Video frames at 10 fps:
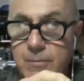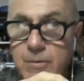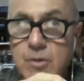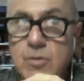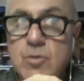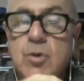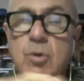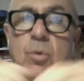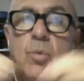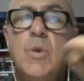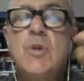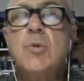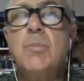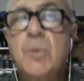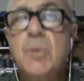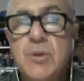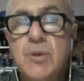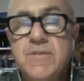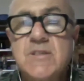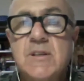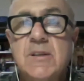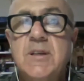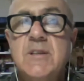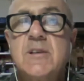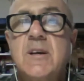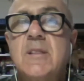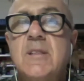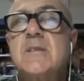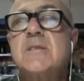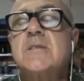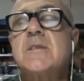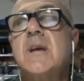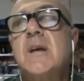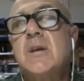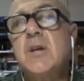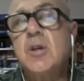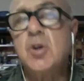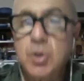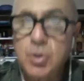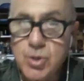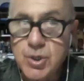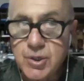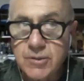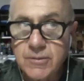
So when you're building facilities like this, inclusion,